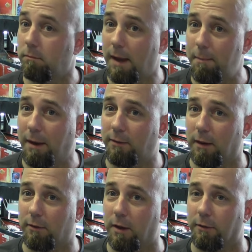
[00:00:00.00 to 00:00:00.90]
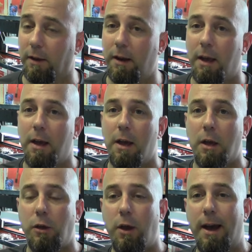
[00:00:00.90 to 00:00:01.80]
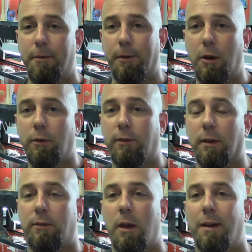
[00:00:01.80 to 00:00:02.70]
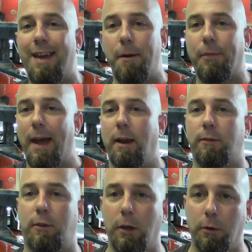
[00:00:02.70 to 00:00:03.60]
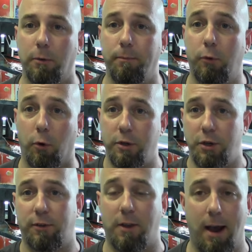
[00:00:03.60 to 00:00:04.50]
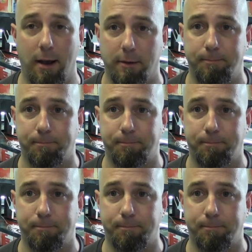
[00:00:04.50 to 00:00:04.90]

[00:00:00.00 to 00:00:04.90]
That makes sense, doesn't it? You got a venustus, count that as 2 towards your stock.